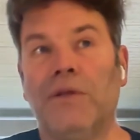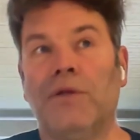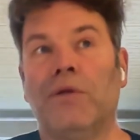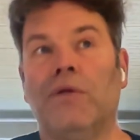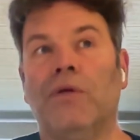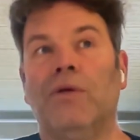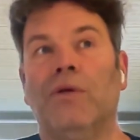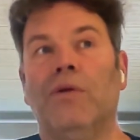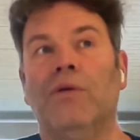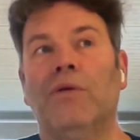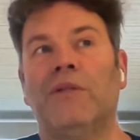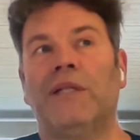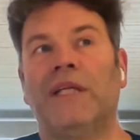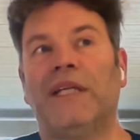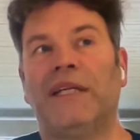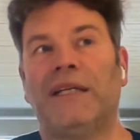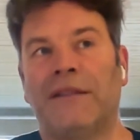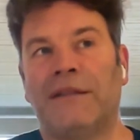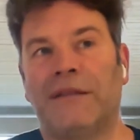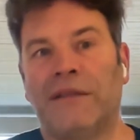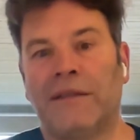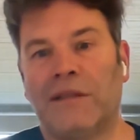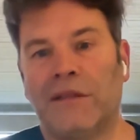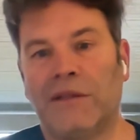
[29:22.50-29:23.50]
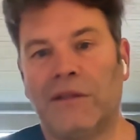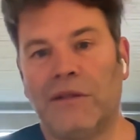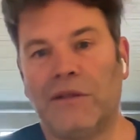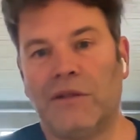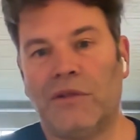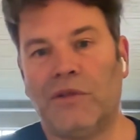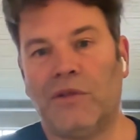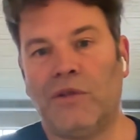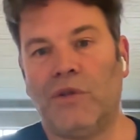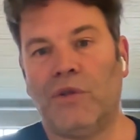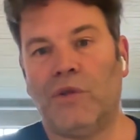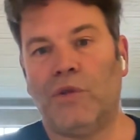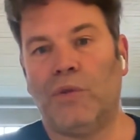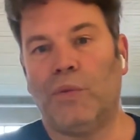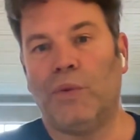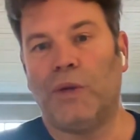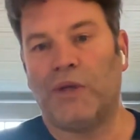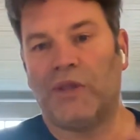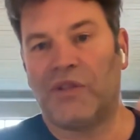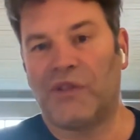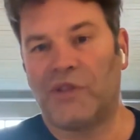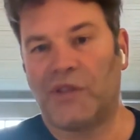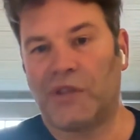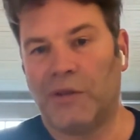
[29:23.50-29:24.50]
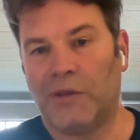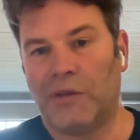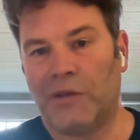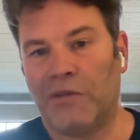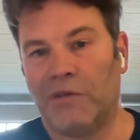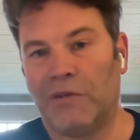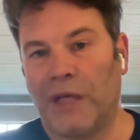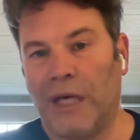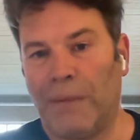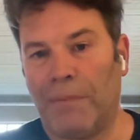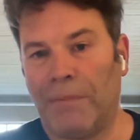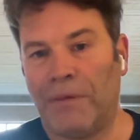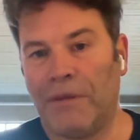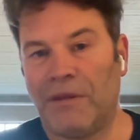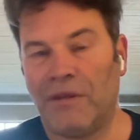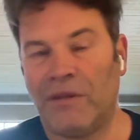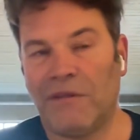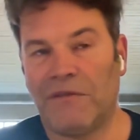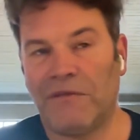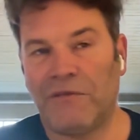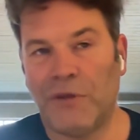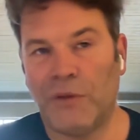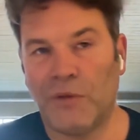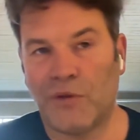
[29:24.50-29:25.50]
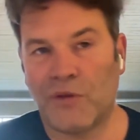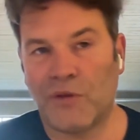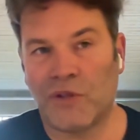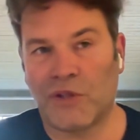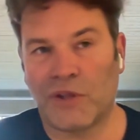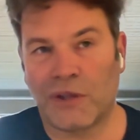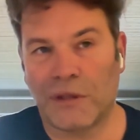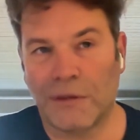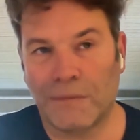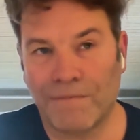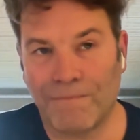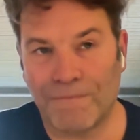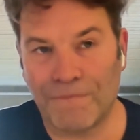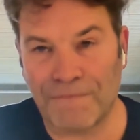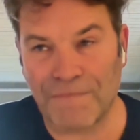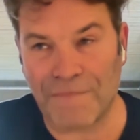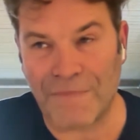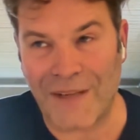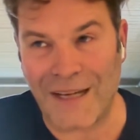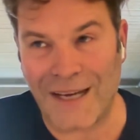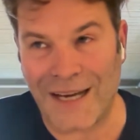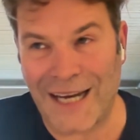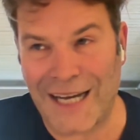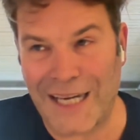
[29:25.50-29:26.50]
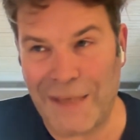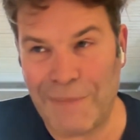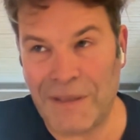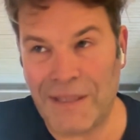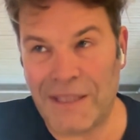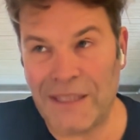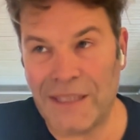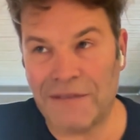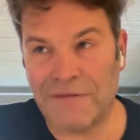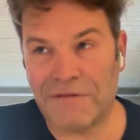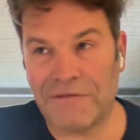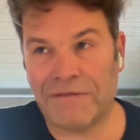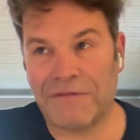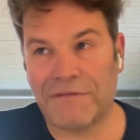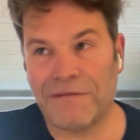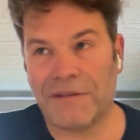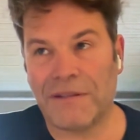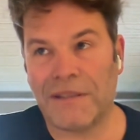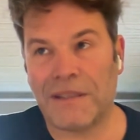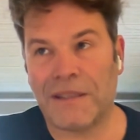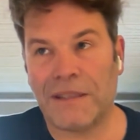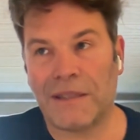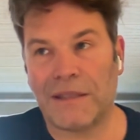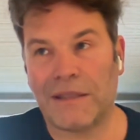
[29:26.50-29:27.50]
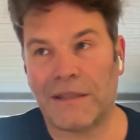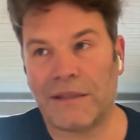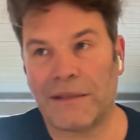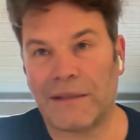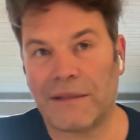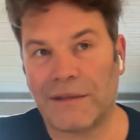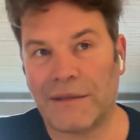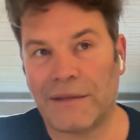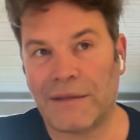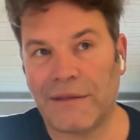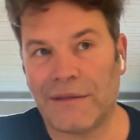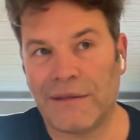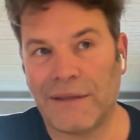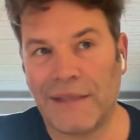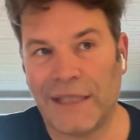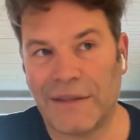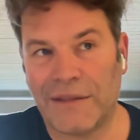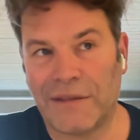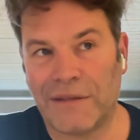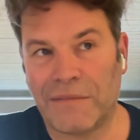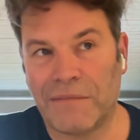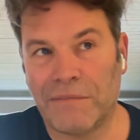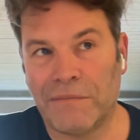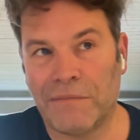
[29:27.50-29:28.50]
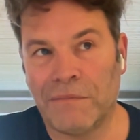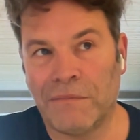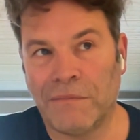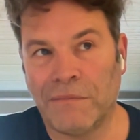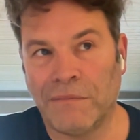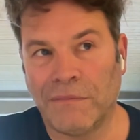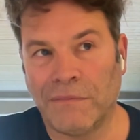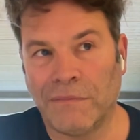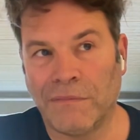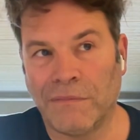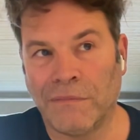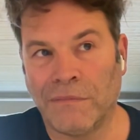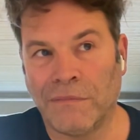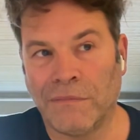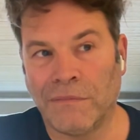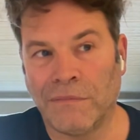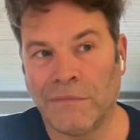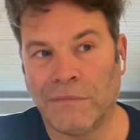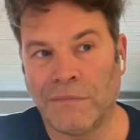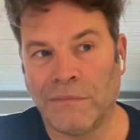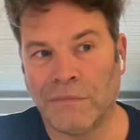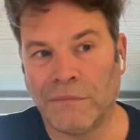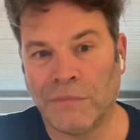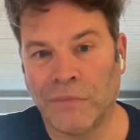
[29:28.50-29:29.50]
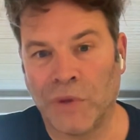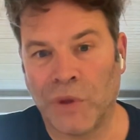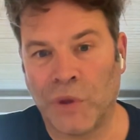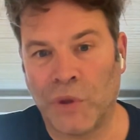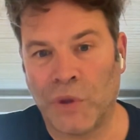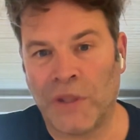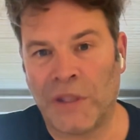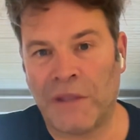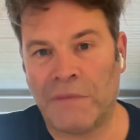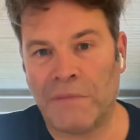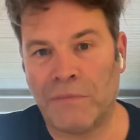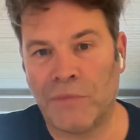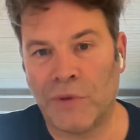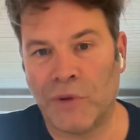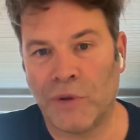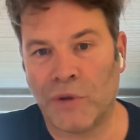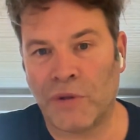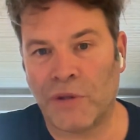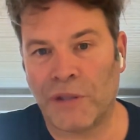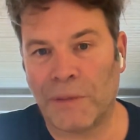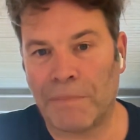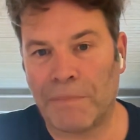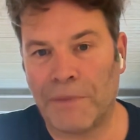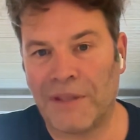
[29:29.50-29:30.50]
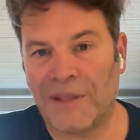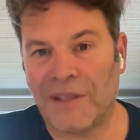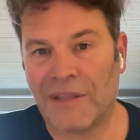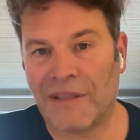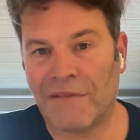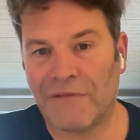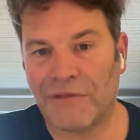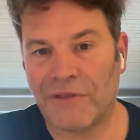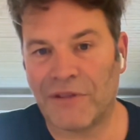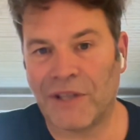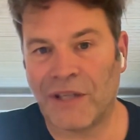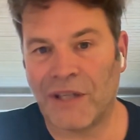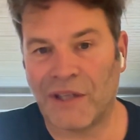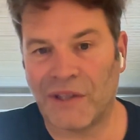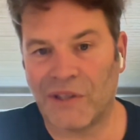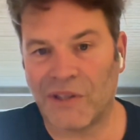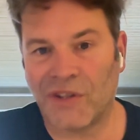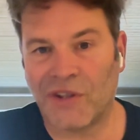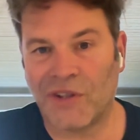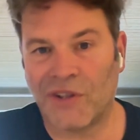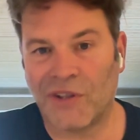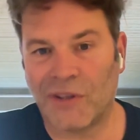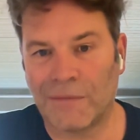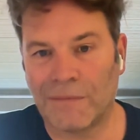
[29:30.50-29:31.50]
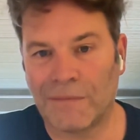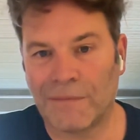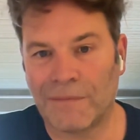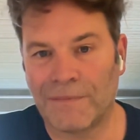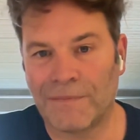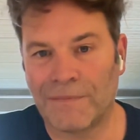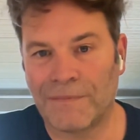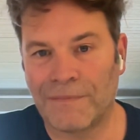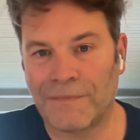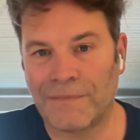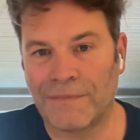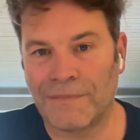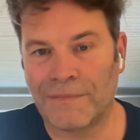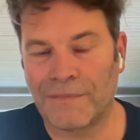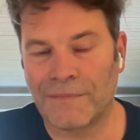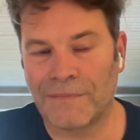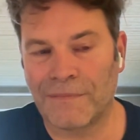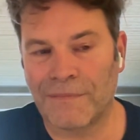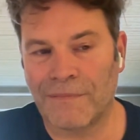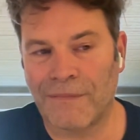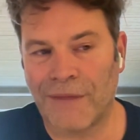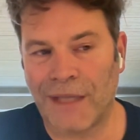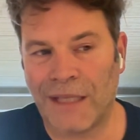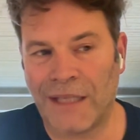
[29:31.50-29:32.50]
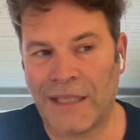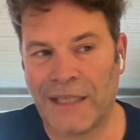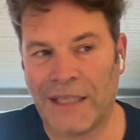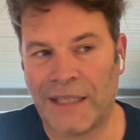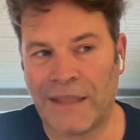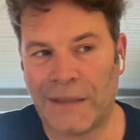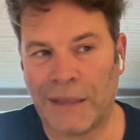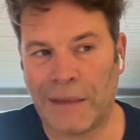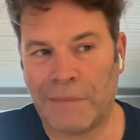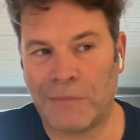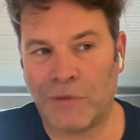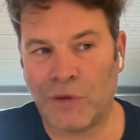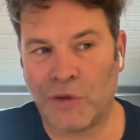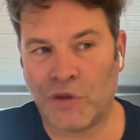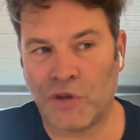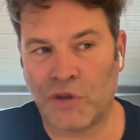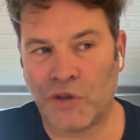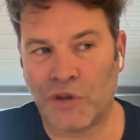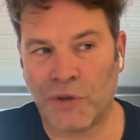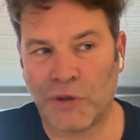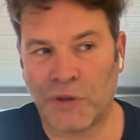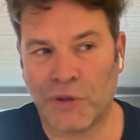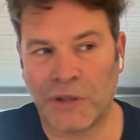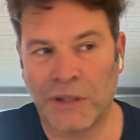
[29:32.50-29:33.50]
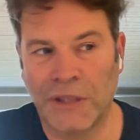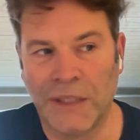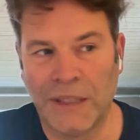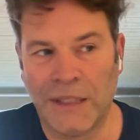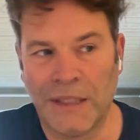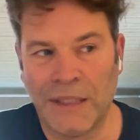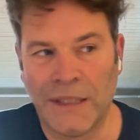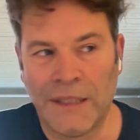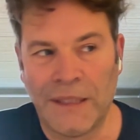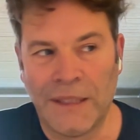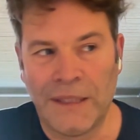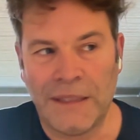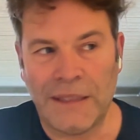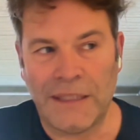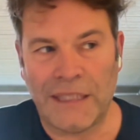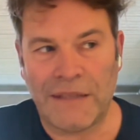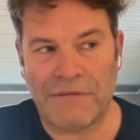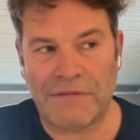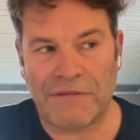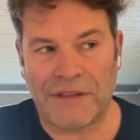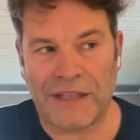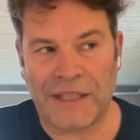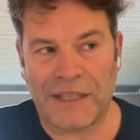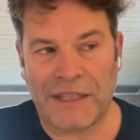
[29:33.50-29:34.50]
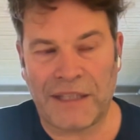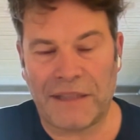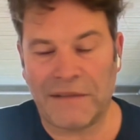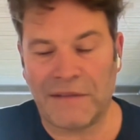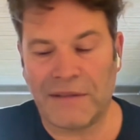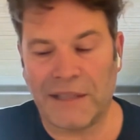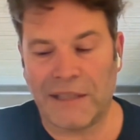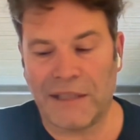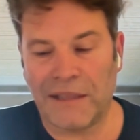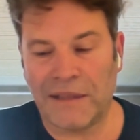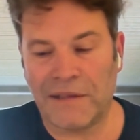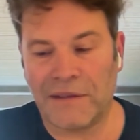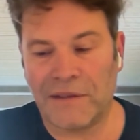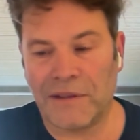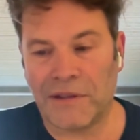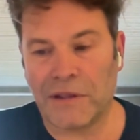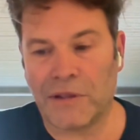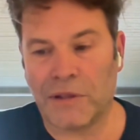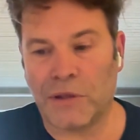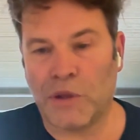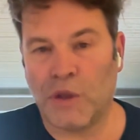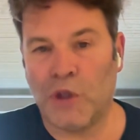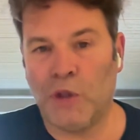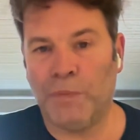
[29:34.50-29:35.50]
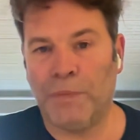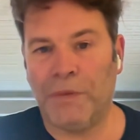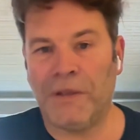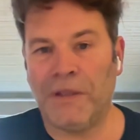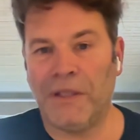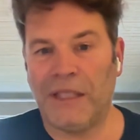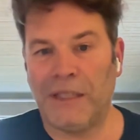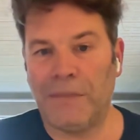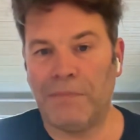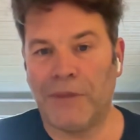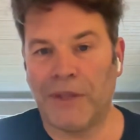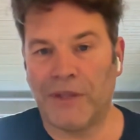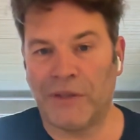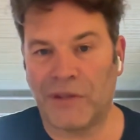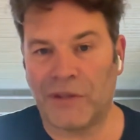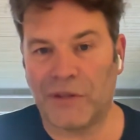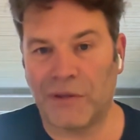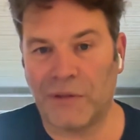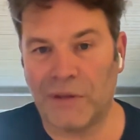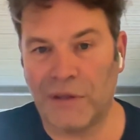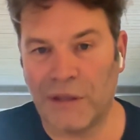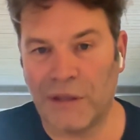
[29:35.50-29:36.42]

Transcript: Looking to what's going to happen in the future, I believe that more and more repetitive tasks, and I'm not sure if I can tell it openly, but